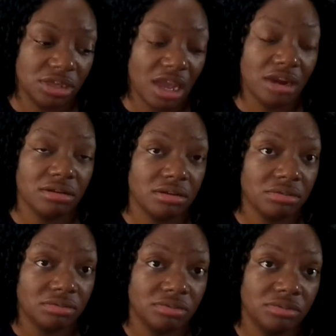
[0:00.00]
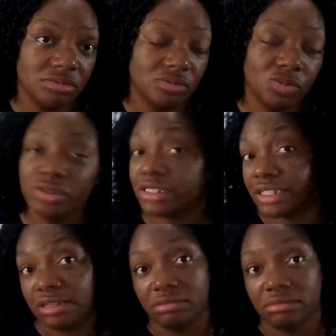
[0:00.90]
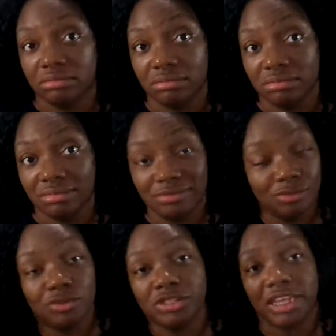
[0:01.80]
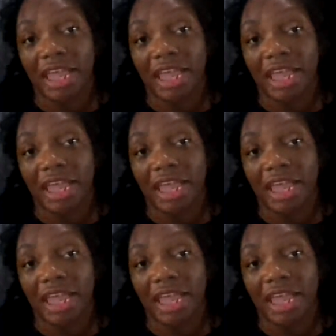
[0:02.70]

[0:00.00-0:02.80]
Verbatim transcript: I don't know. We'll see. We'll see.